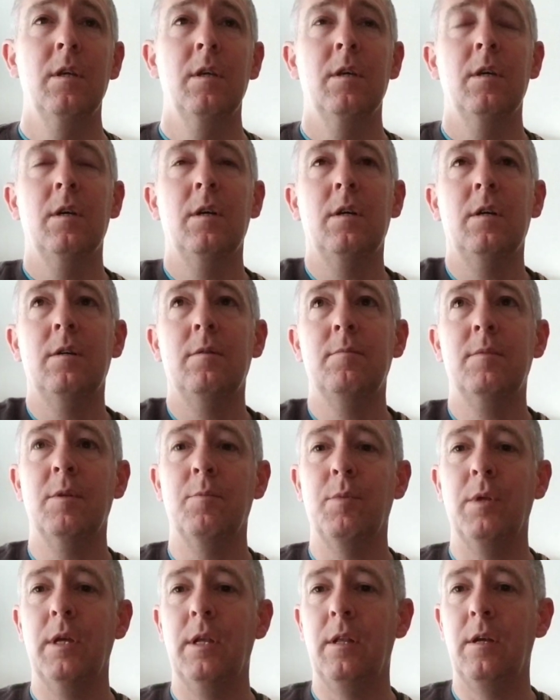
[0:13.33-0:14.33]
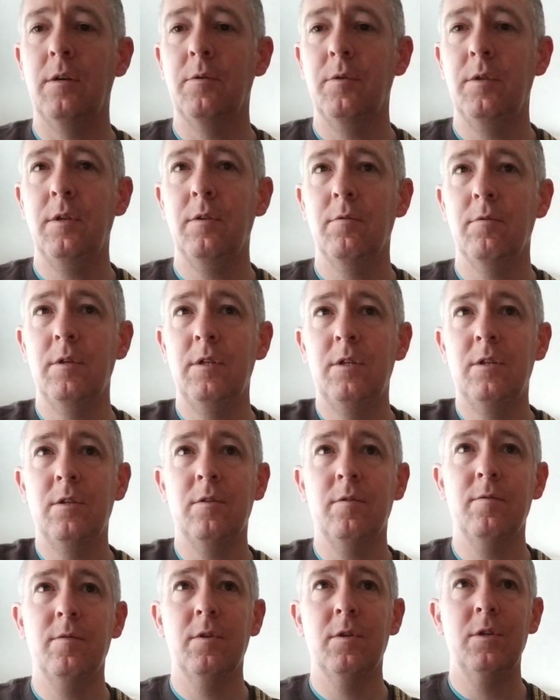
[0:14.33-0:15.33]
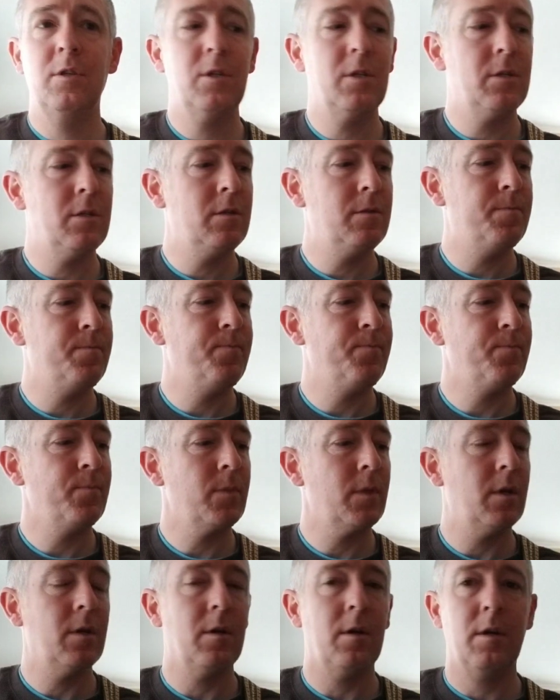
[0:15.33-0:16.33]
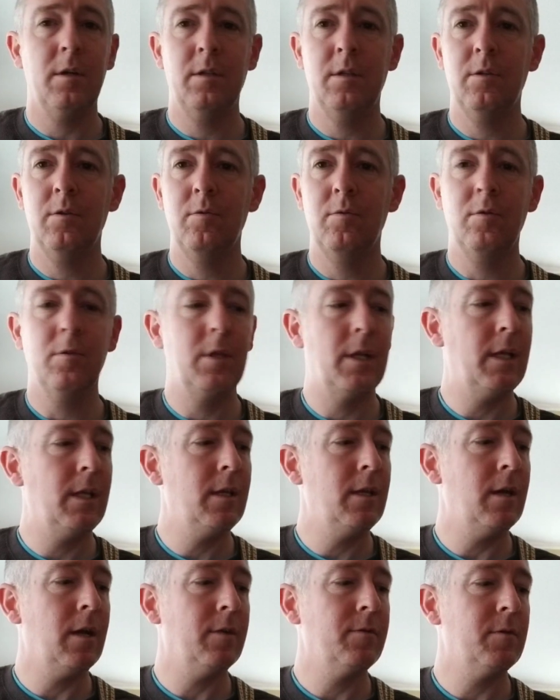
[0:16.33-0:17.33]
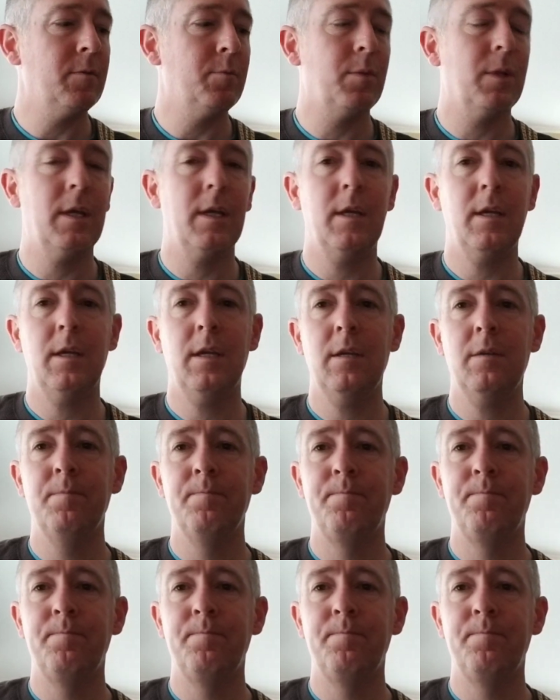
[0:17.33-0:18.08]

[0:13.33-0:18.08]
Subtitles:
to play along with the original version. On the ukulele, you have to play